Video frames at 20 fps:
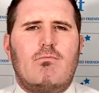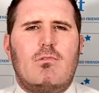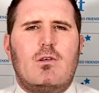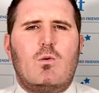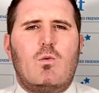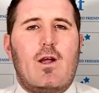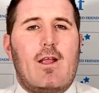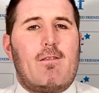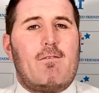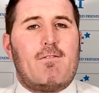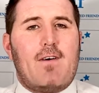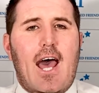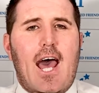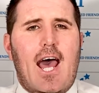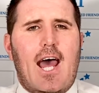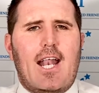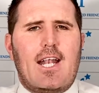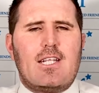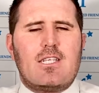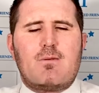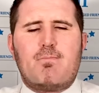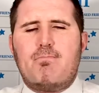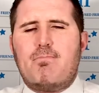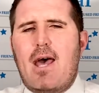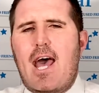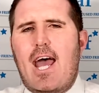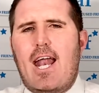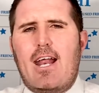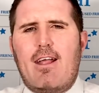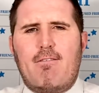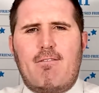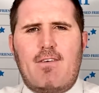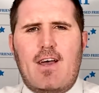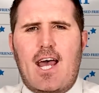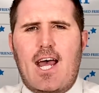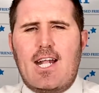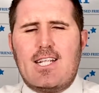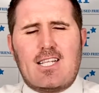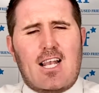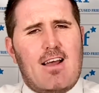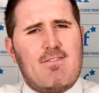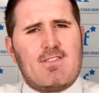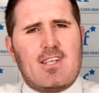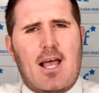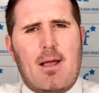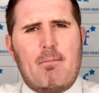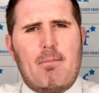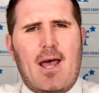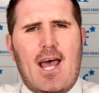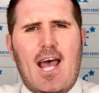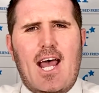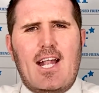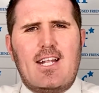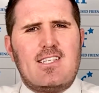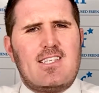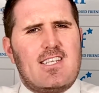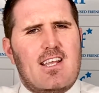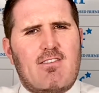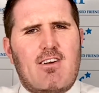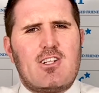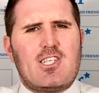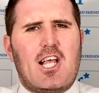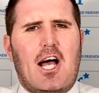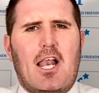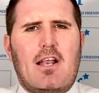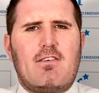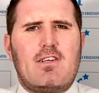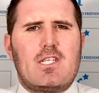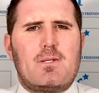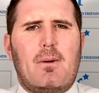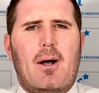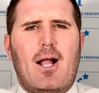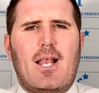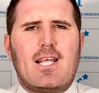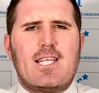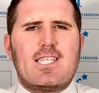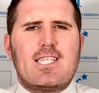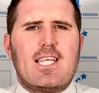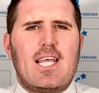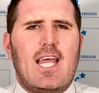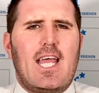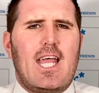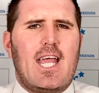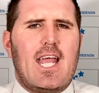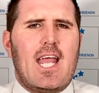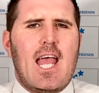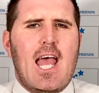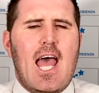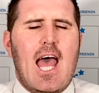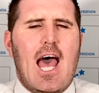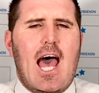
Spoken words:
with fans, banning fans, lifetime bans, zero tolerance policy,